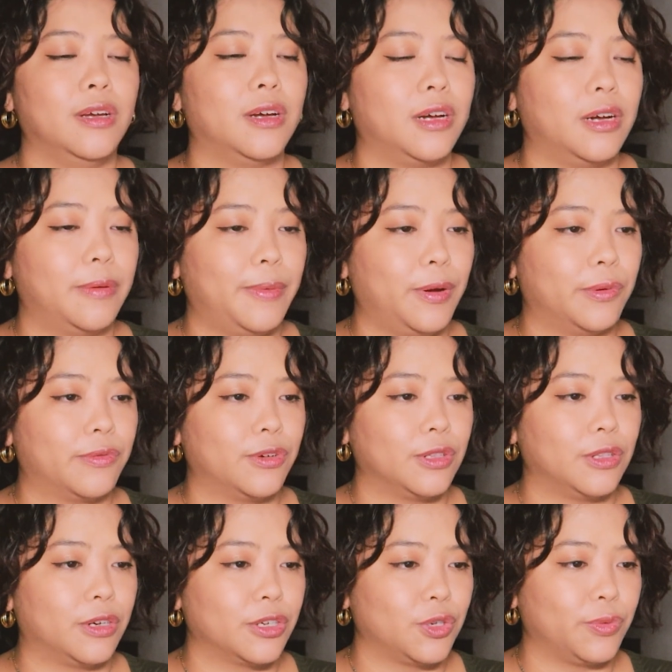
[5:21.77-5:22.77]
however
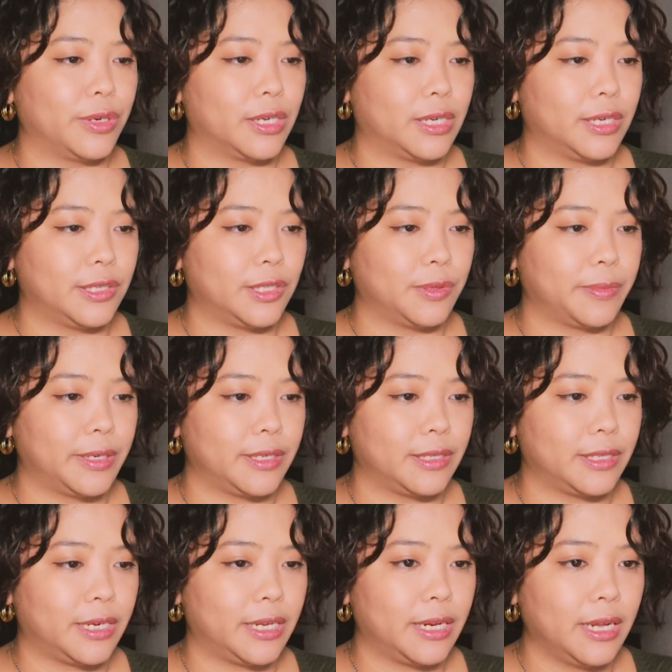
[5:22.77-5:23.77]
long you want to customize
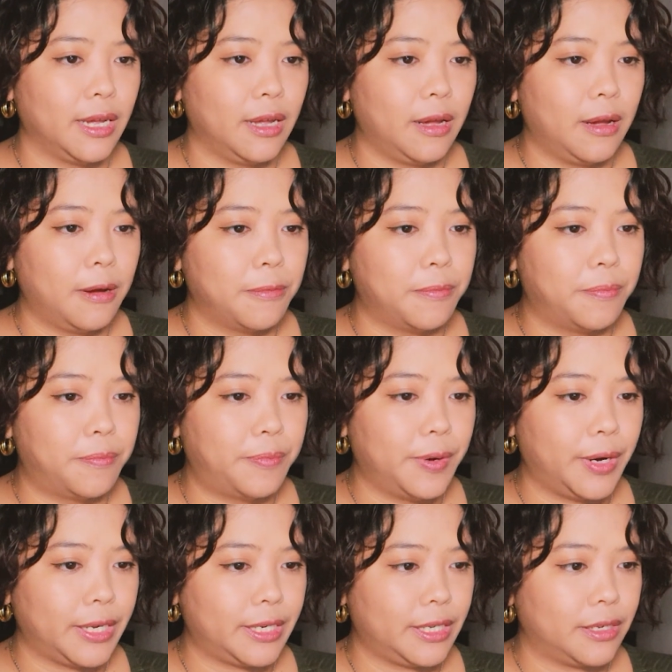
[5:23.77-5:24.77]
that.
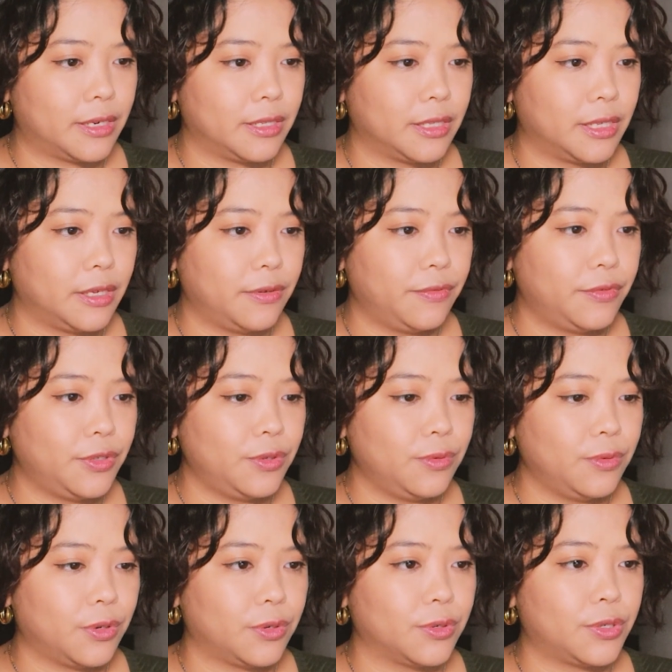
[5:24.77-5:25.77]
But it'll give
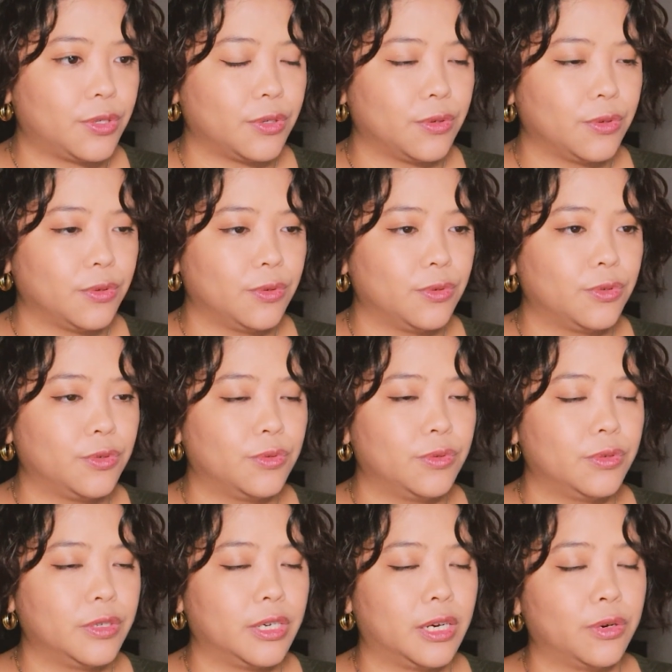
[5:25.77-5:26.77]
you also,
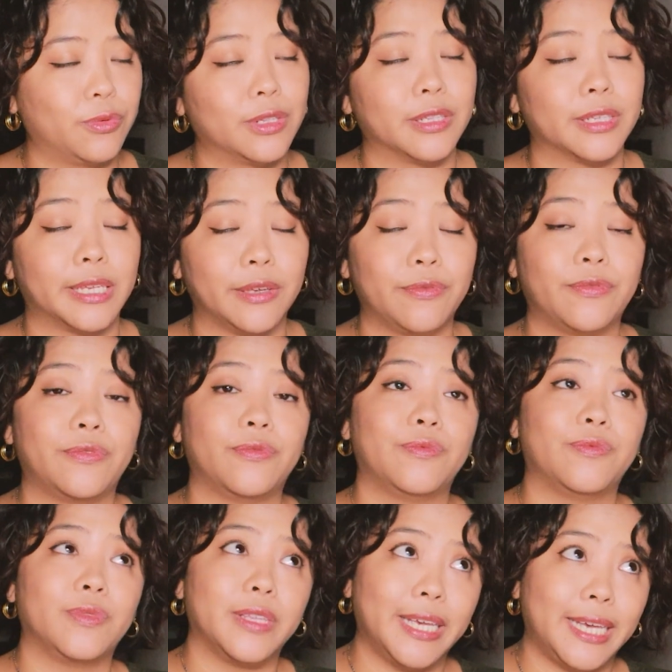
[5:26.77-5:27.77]
will give
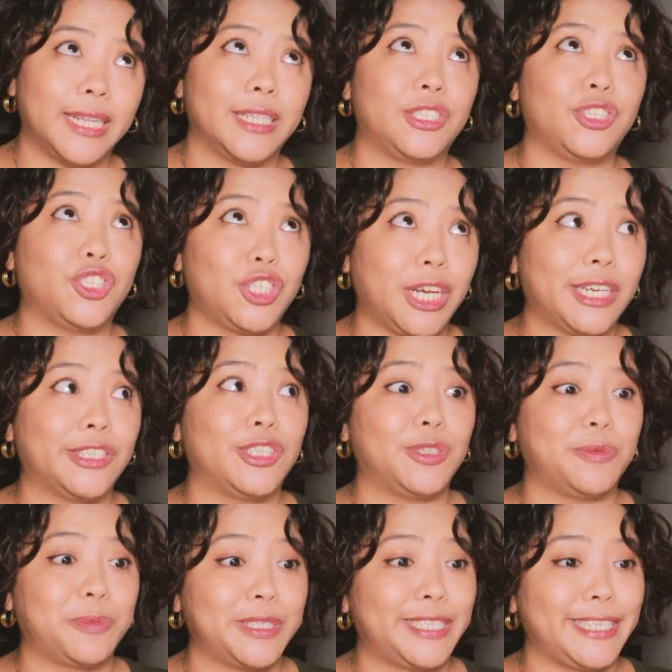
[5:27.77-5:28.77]
it
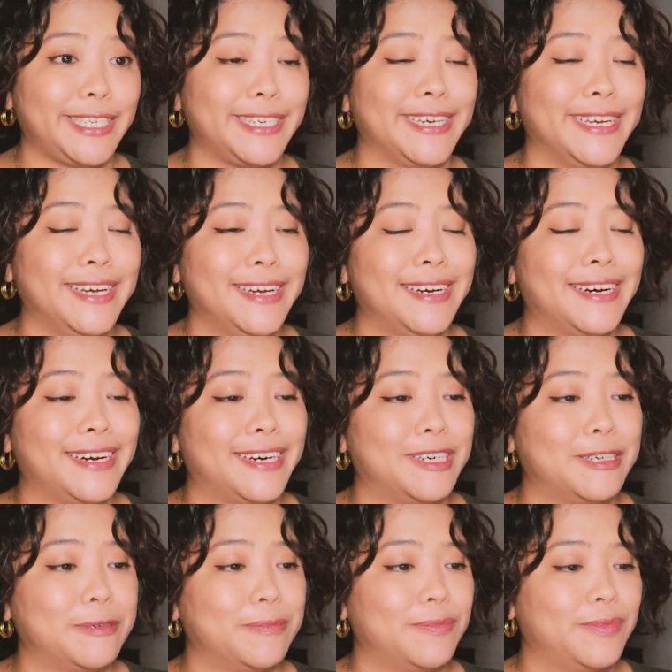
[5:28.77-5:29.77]
ChatGPT
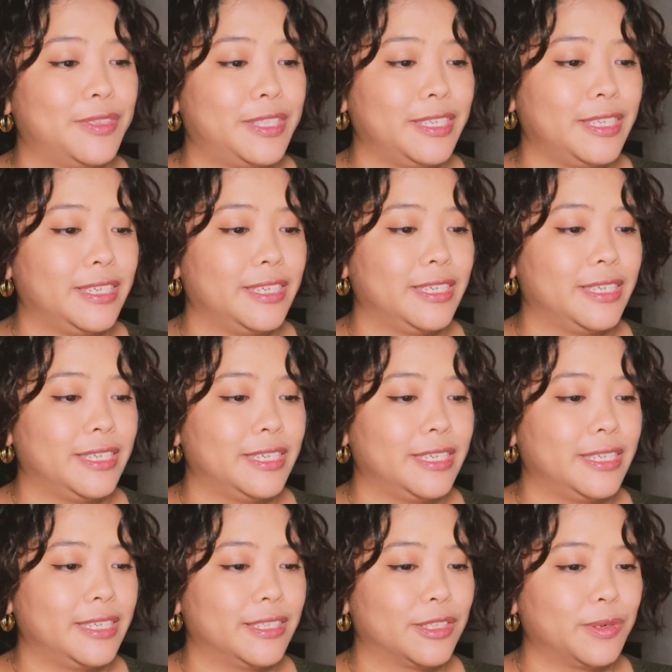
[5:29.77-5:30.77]

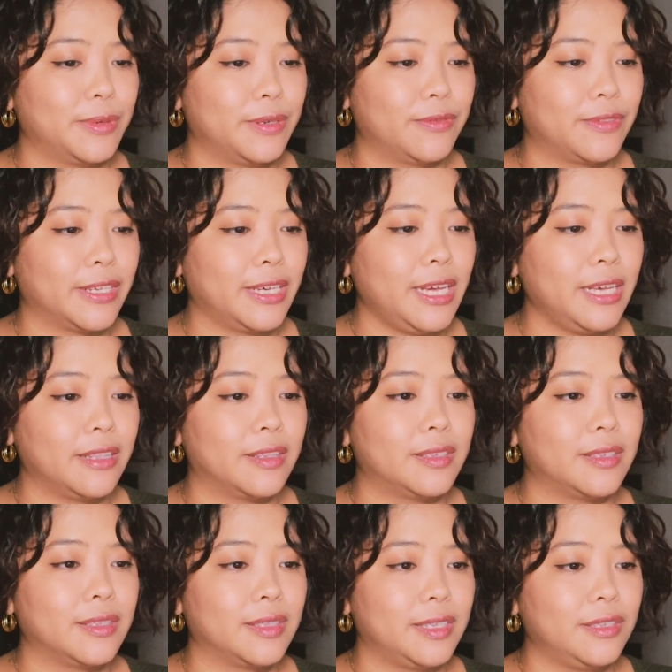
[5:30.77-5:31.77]
a little bit of like, hey,
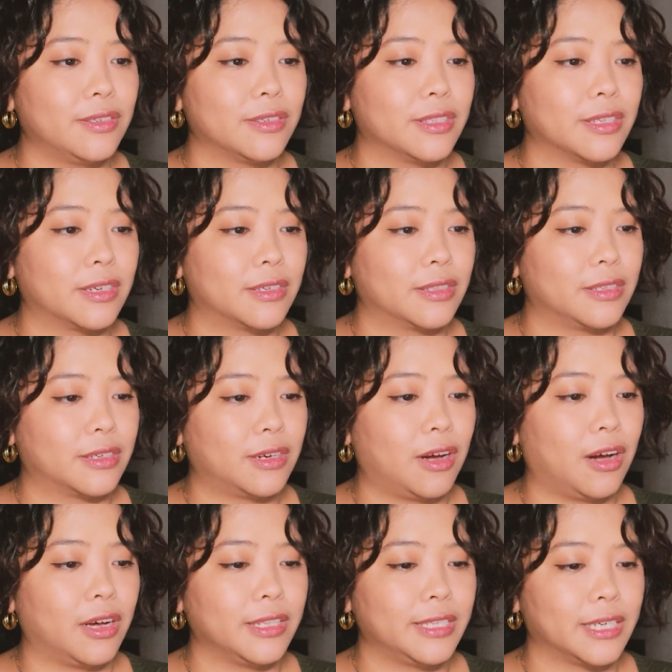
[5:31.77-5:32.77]
these are the
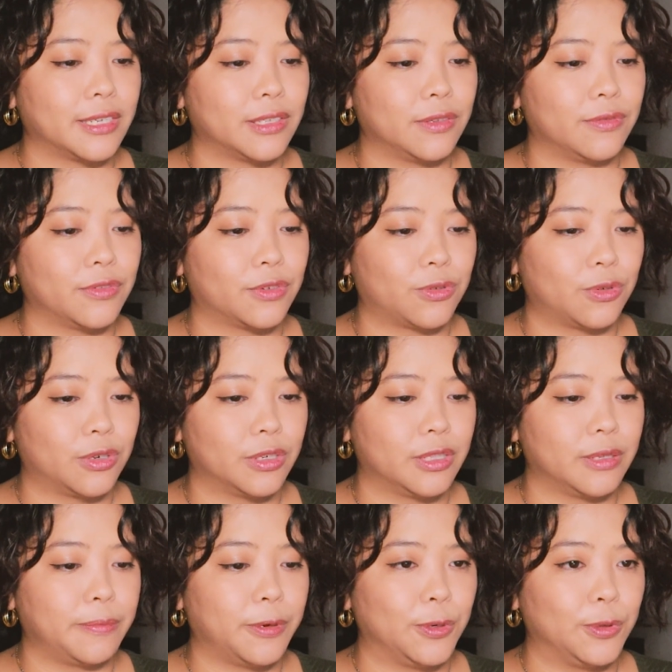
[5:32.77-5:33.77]
context of or
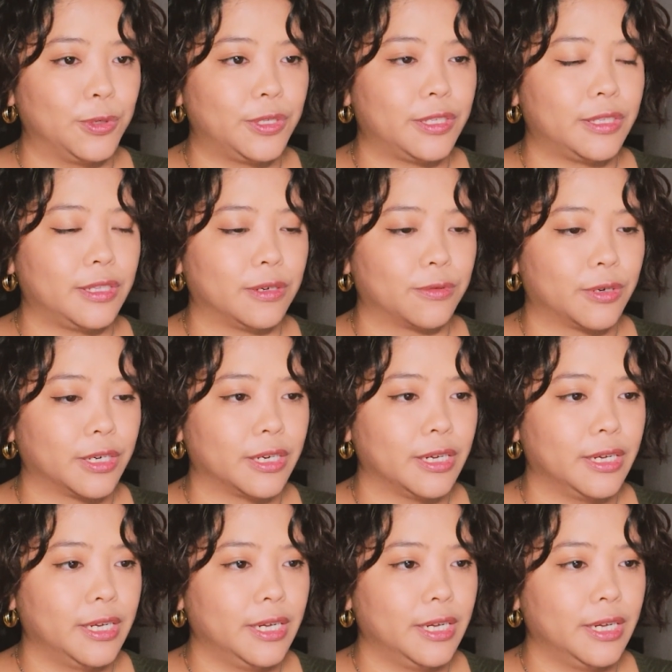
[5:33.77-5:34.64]
the posts that work.